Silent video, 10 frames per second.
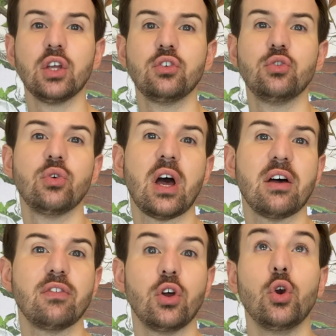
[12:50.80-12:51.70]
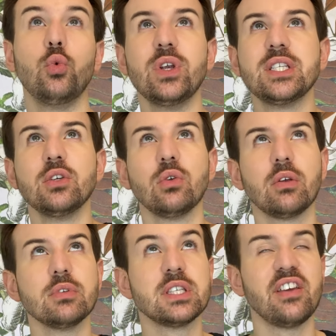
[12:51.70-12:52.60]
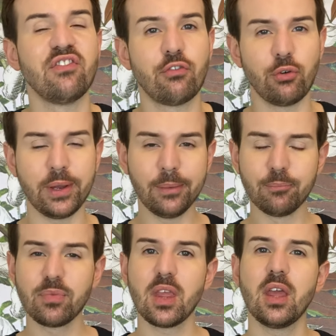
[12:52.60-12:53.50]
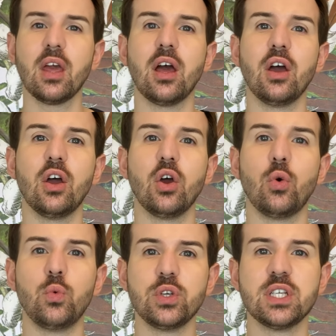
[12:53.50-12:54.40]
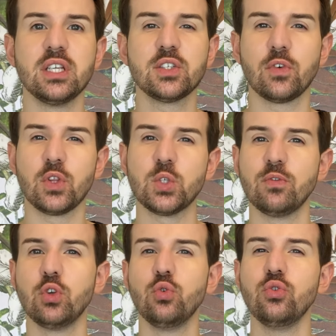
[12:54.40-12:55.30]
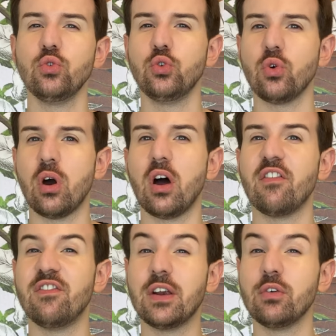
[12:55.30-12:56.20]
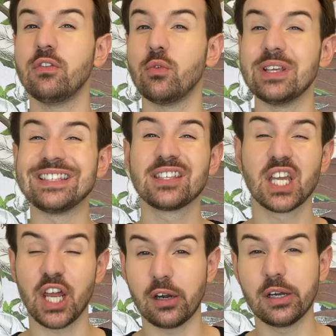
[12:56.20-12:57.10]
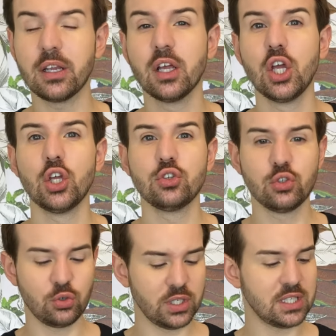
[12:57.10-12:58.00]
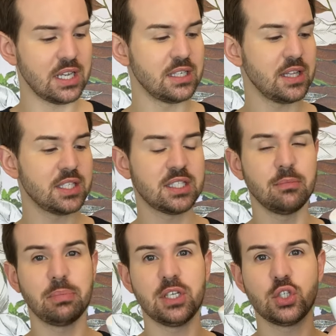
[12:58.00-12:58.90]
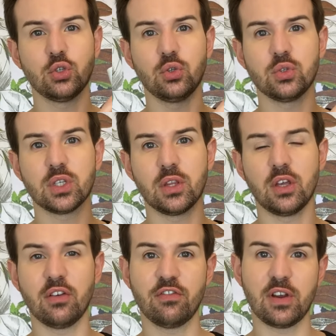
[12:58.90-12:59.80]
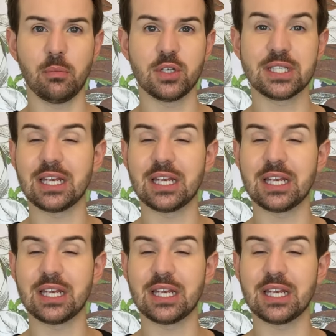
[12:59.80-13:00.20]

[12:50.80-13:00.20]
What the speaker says: to have a retinol, I would say, free routine. Is for those of you are very, very scared to do it, and it's simply to use the famous